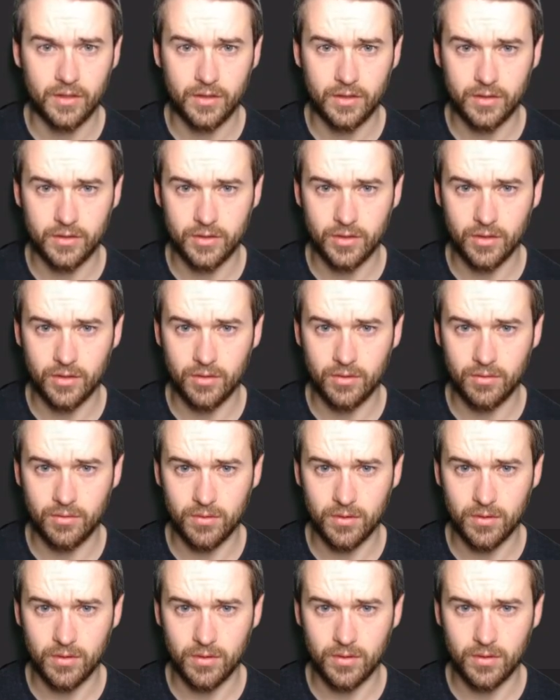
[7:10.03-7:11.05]

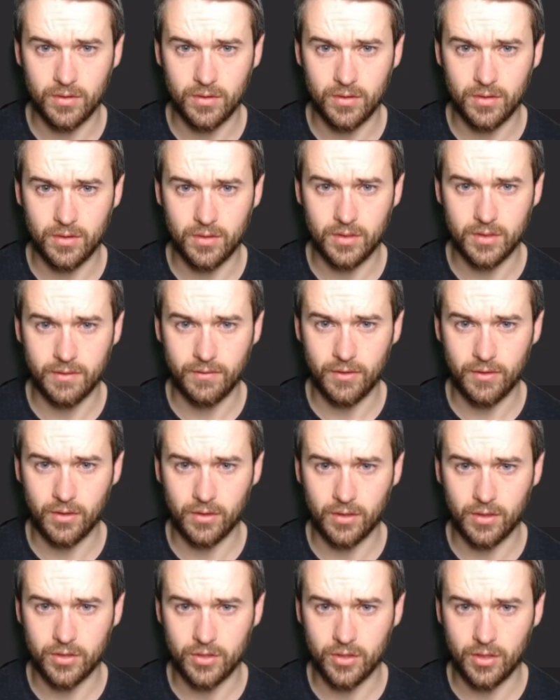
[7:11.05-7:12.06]
So let's have a look at
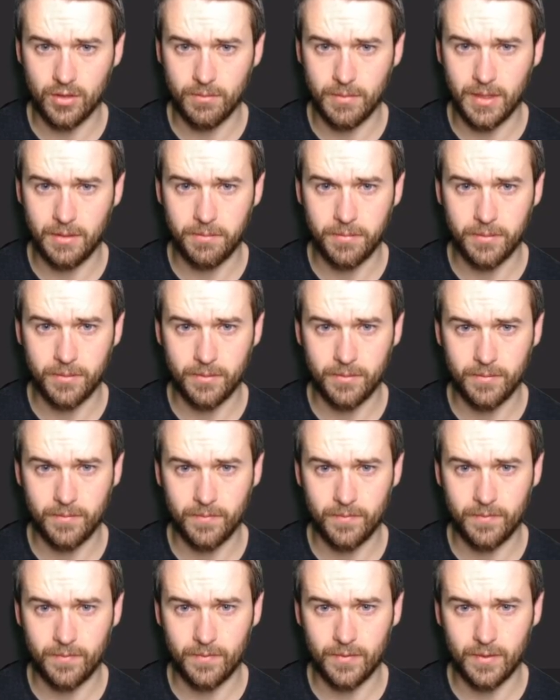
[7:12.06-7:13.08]
our shot map.
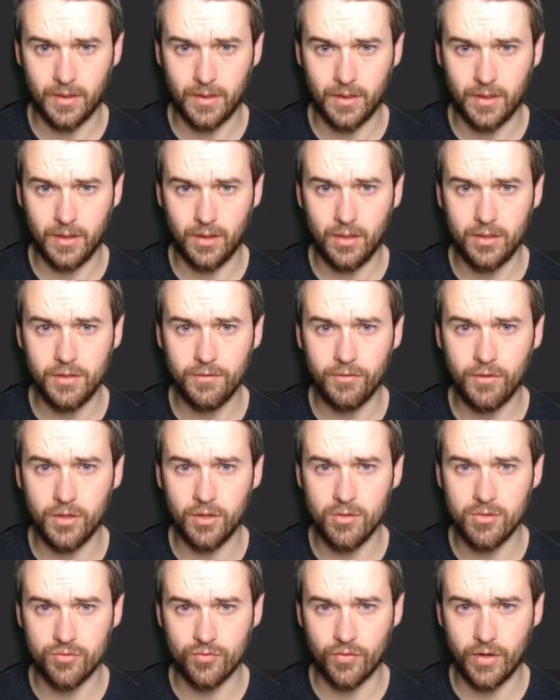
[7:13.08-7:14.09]
Lots of
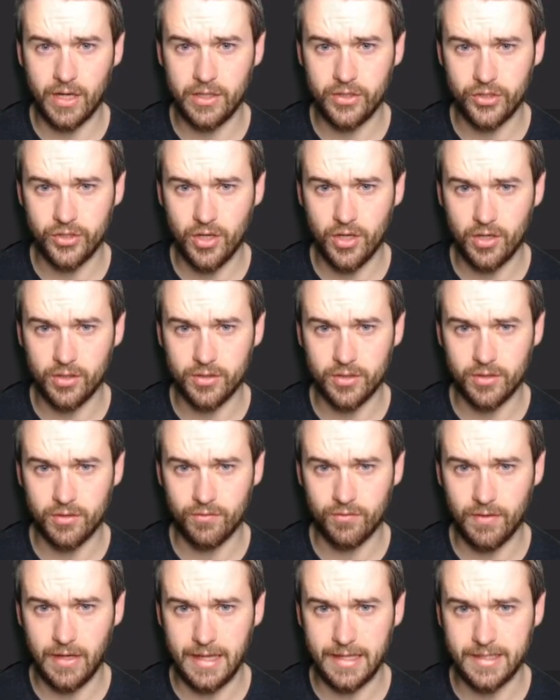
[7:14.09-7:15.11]
close range shots,
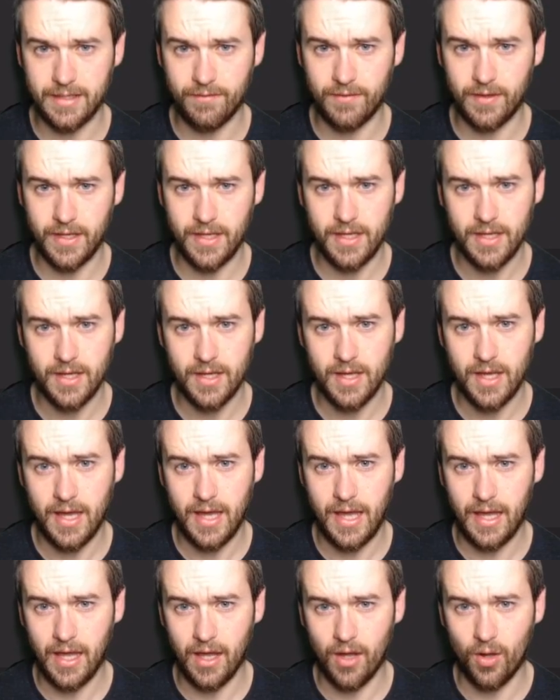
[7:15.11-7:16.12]
relatively.
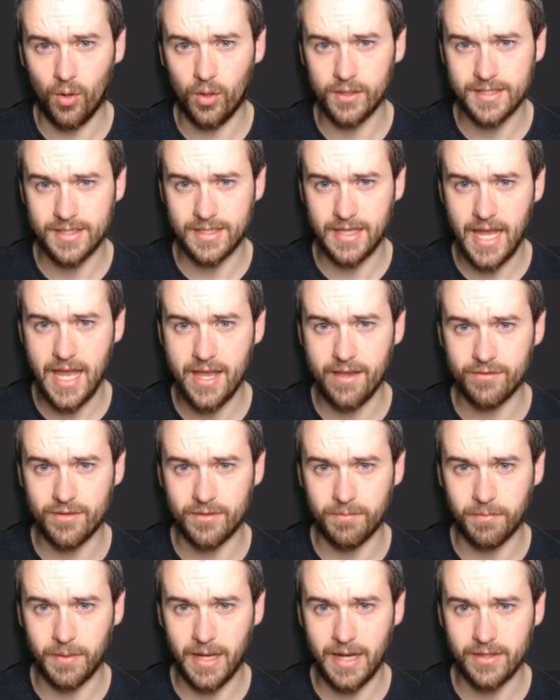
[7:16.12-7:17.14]
All
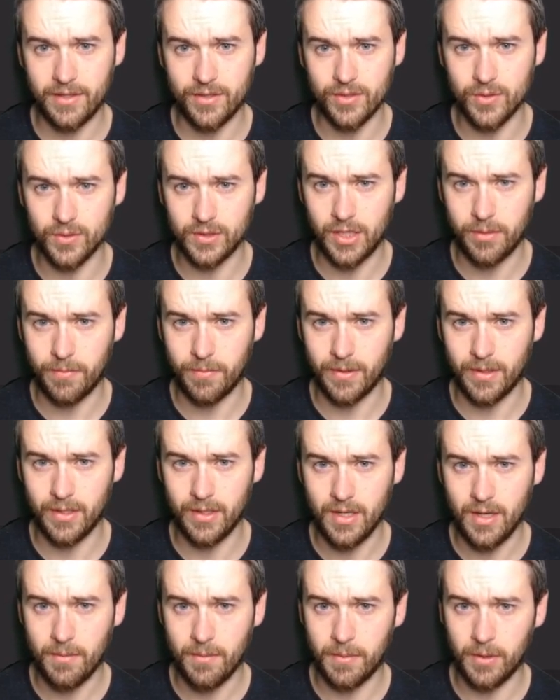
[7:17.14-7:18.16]
saved by the goalkeeper.
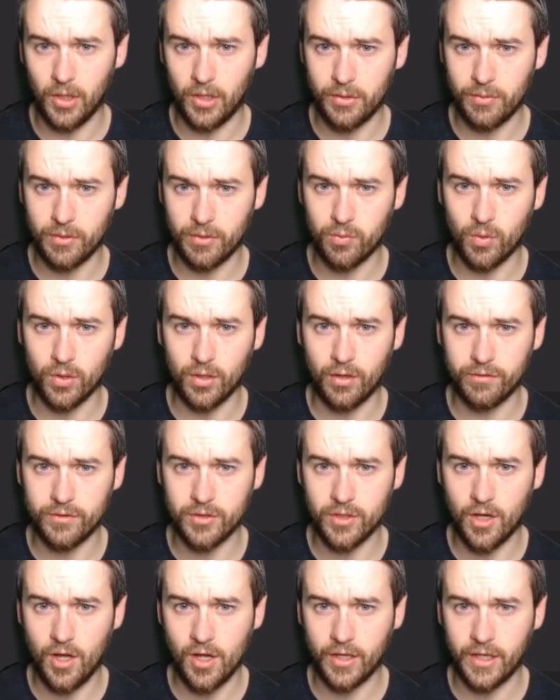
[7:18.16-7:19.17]
Bellotti with 1 off
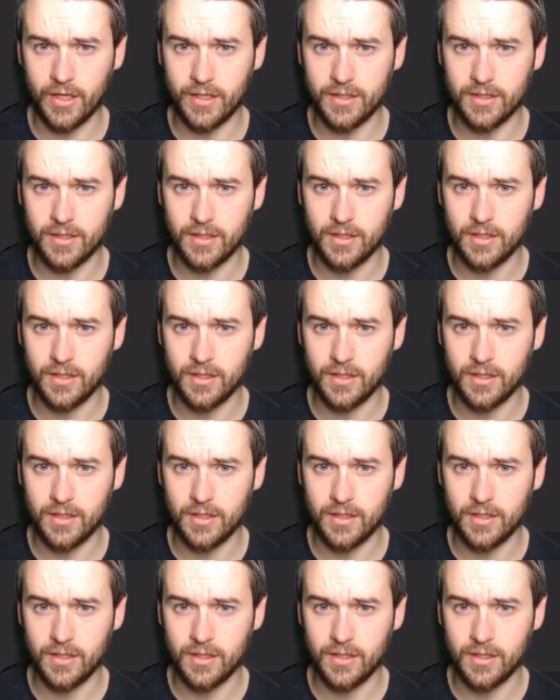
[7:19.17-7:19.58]
target.